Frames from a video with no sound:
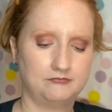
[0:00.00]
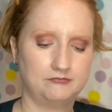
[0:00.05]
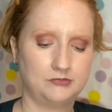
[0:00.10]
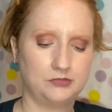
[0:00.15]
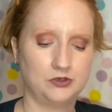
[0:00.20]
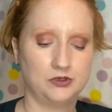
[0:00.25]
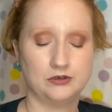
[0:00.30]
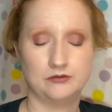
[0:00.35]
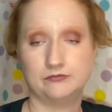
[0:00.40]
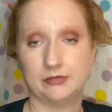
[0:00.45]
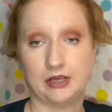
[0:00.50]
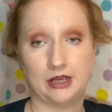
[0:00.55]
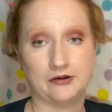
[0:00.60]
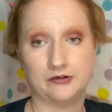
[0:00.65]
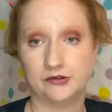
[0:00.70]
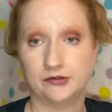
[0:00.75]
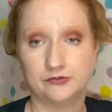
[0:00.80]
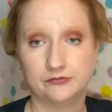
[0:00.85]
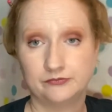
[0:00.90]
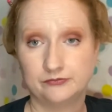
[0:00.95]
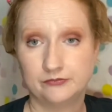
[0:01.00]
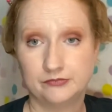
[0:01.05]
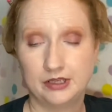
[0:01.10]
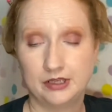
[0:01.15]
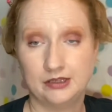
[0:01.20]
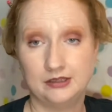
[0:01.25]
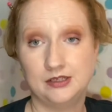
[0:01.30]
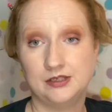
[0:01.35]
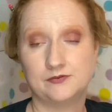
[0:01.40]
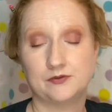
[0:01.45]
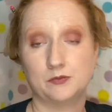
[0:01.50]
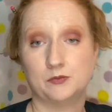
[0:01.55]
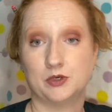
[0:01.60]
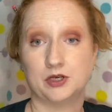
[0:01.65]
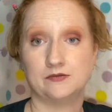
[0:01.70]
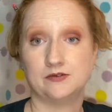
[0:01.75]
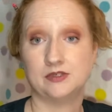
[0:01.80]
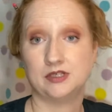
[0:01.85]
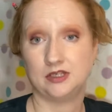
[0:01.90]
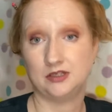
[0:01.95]
or I don't know, at least from what
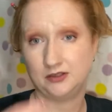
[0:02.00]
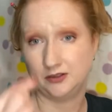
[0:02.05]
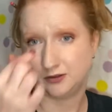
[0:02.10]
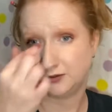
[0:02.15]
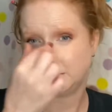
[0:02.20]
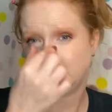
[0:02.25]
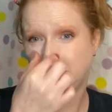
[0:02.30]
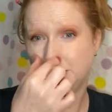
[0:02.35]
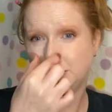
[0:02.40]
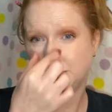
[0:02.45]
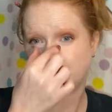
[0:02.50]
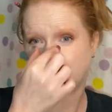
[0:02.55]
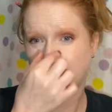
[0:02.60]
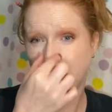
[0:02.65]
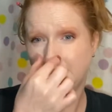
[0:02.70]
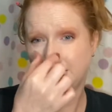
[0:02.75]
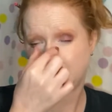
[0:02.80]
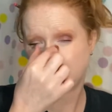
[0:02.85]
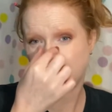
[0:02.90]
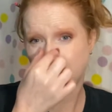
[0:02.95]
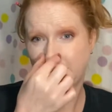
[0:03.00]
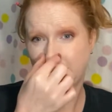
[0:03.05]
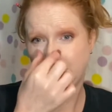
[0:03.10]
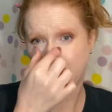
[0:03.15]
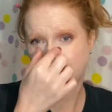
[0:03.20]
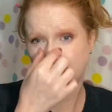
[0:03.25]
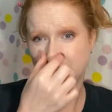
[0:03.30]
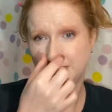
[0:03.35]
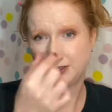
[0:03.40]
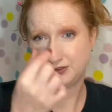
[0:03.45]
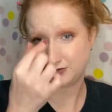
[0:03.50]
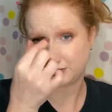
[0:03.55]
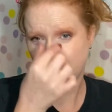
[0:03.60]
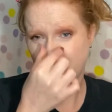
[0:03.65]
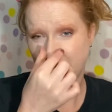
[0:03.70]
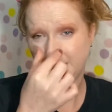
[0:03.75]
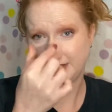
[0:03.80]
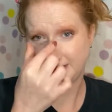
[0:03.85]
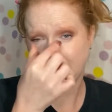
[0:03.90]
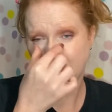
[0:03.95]
I've seen, you know, they usually, aren't they the ones that
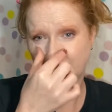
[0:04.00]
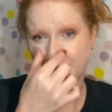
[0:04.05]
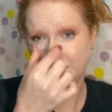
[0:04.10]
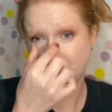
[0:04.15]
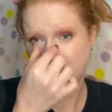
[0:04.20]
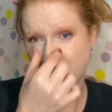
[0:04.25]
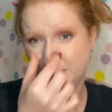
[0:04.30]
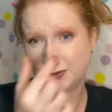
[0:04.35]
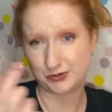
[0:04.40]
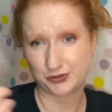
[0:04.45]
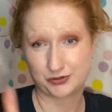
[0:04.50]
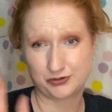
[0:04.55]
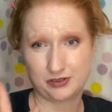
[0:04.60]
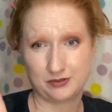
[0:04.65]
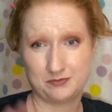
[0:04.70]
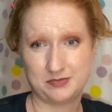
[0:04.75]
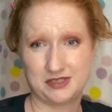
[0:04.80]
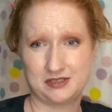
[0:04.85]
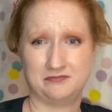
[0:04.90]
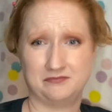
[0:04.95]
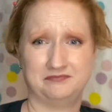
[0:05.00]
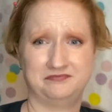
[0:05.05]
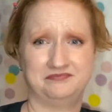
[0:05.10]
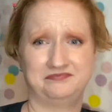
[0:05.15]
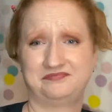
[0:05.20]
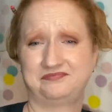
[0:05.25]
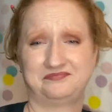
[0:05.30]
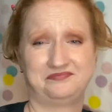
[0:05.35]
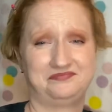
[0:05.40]
usually like have the nose strips and,